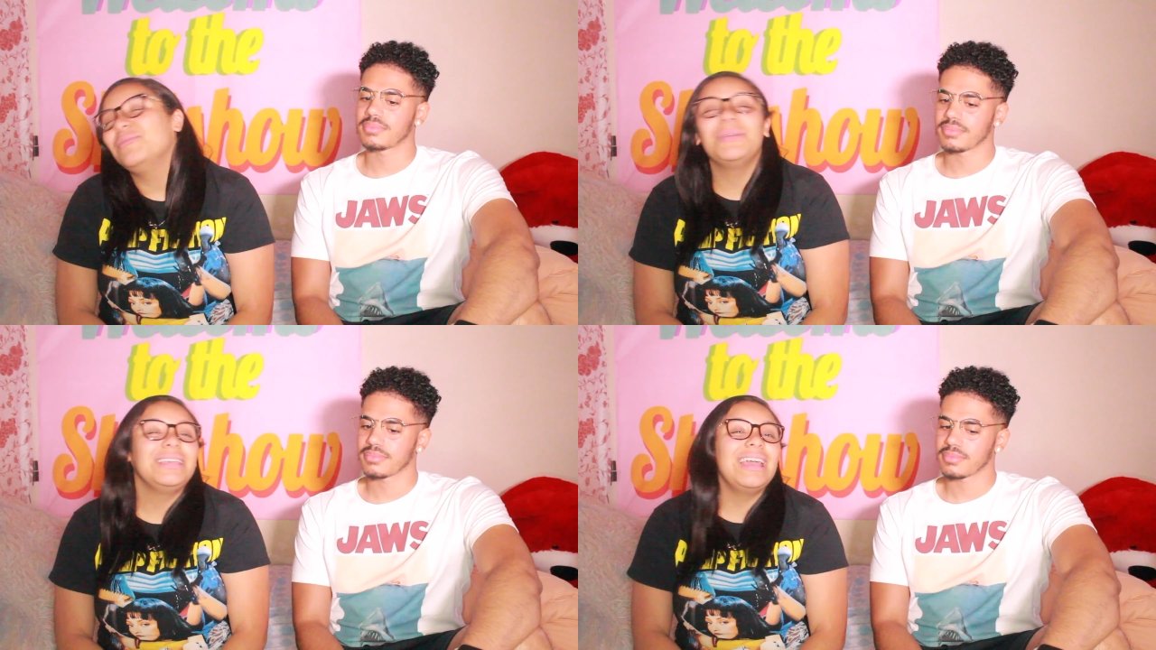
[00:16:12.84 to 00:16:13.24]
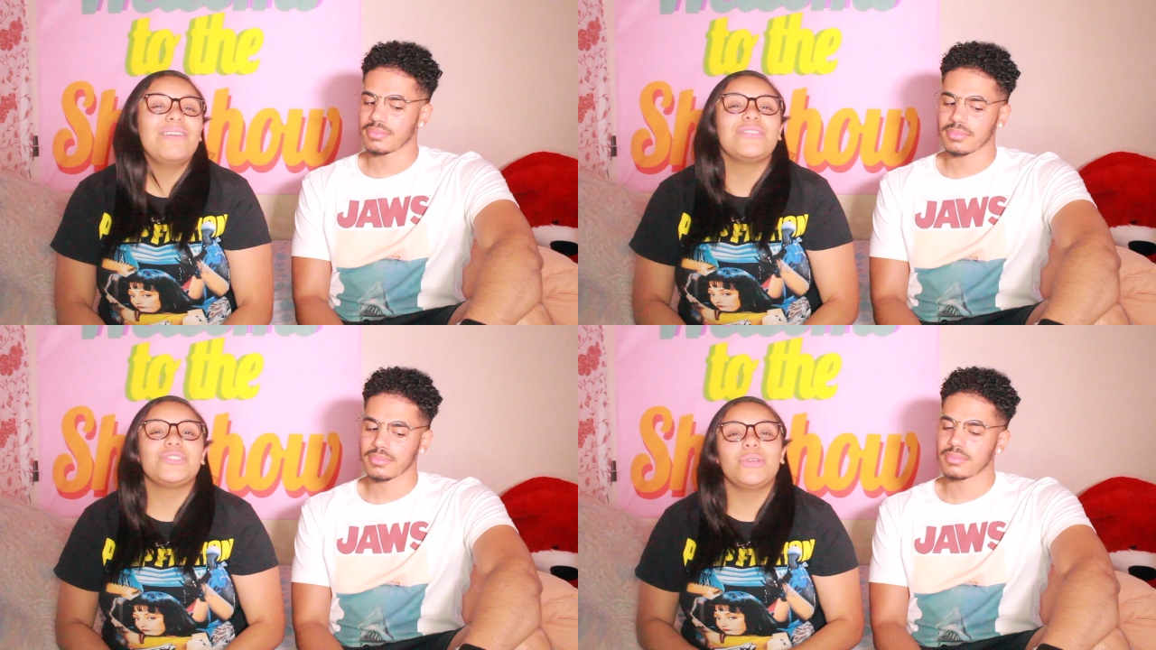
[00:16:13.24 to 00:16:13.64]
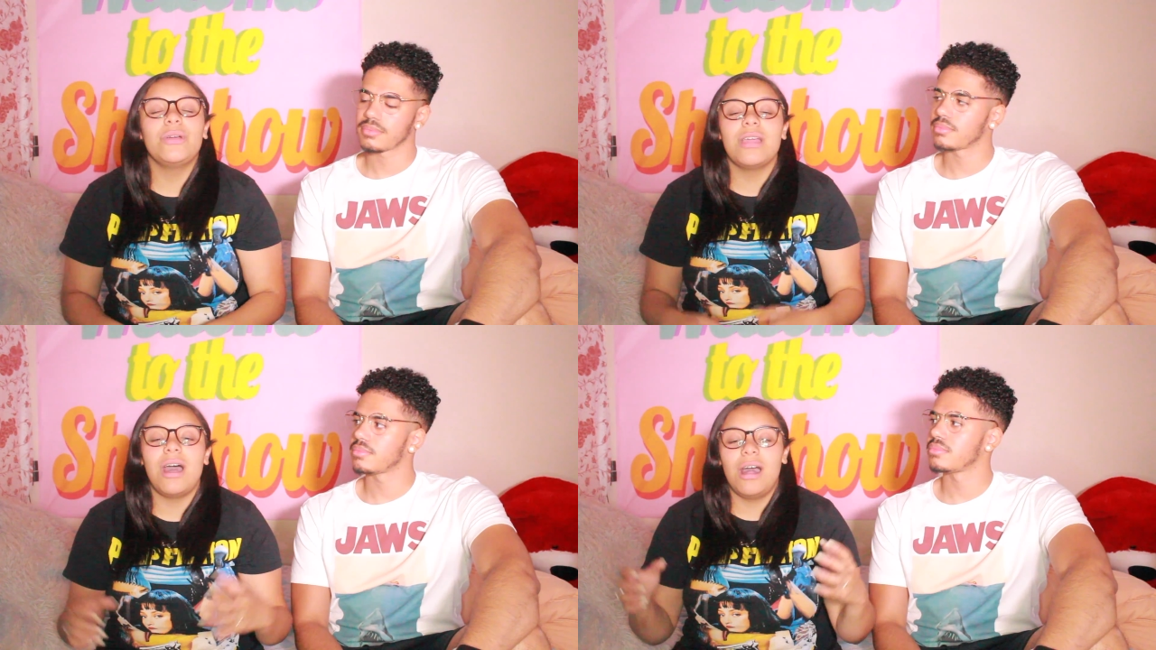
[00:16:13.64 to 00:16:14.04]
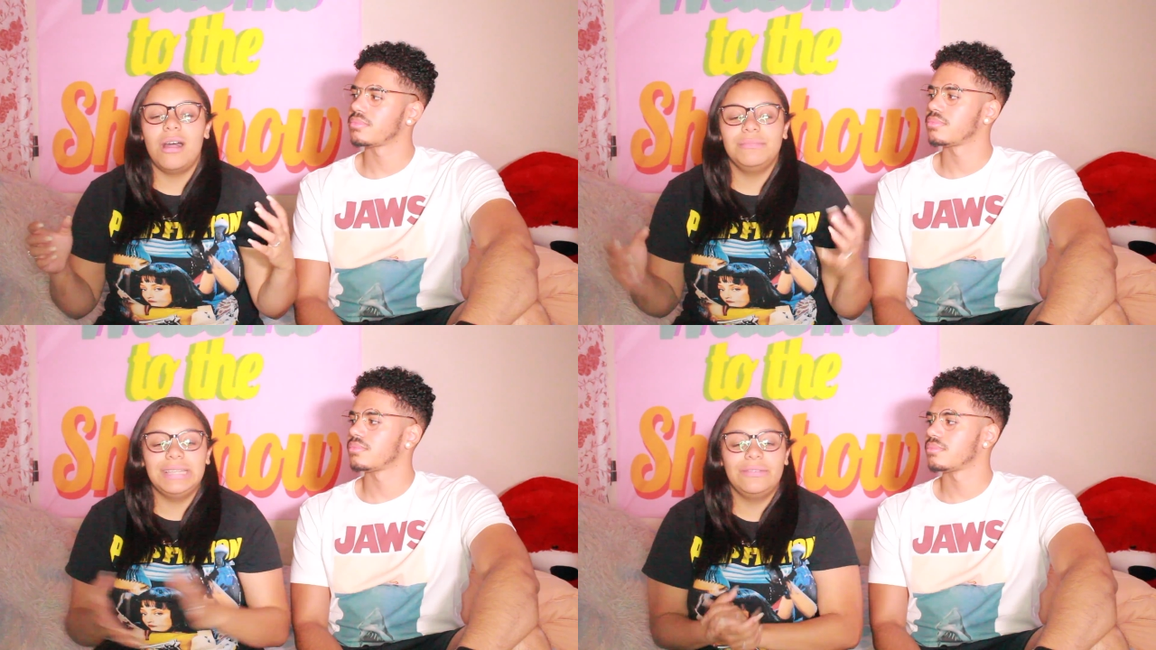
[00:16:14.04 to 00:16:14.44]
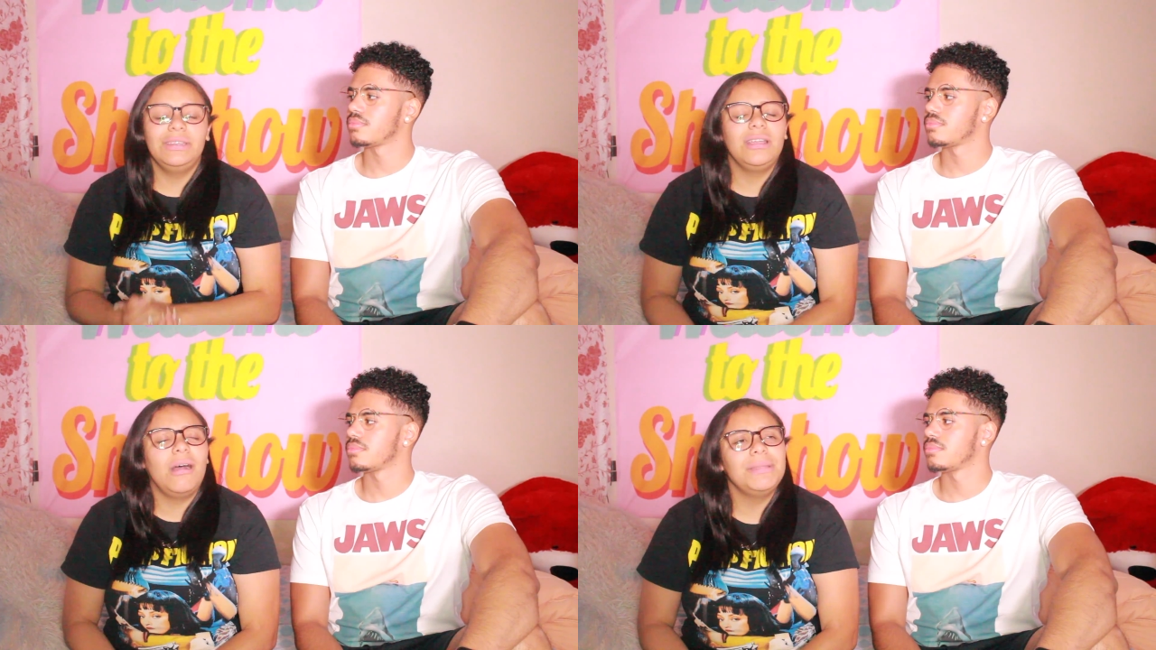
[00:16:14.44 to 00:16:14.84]
Speaker 1: but yeah for sure um
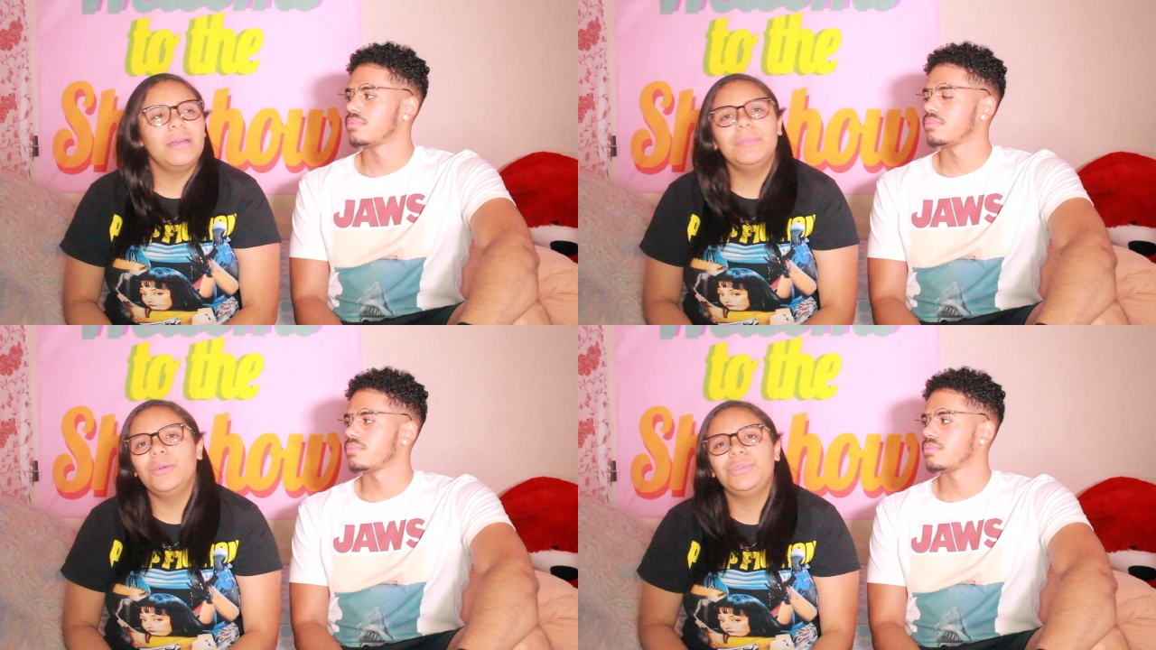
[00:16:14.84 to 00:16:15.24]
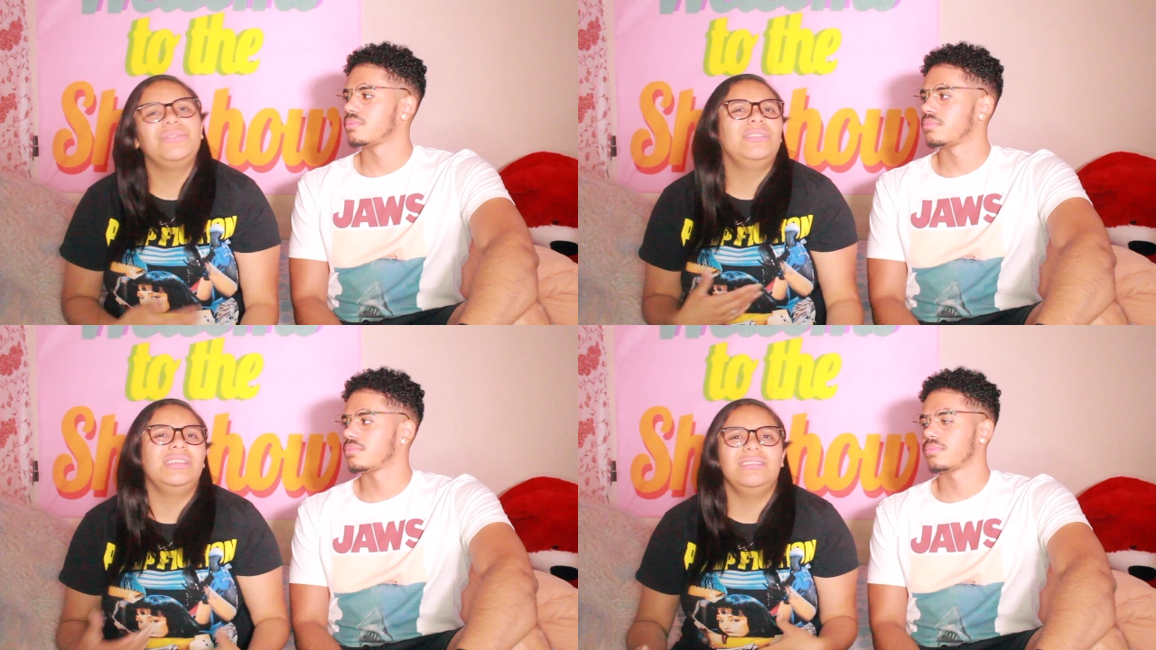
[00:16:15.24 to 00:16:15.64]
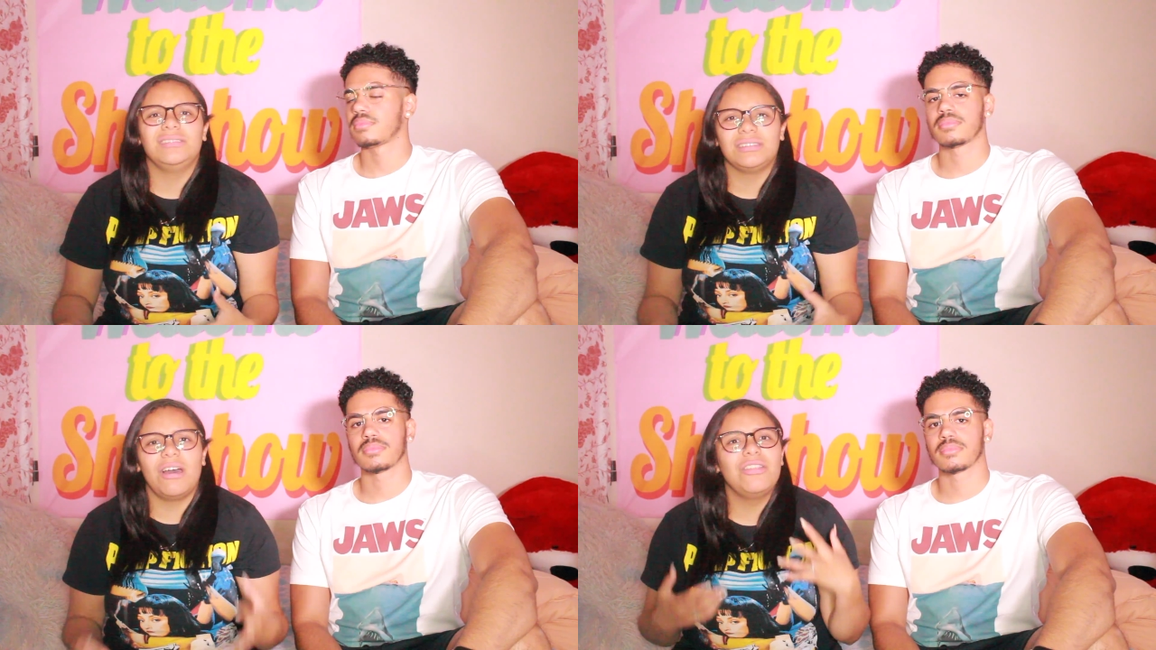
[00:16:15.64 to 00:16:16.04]
definitely comment down below different things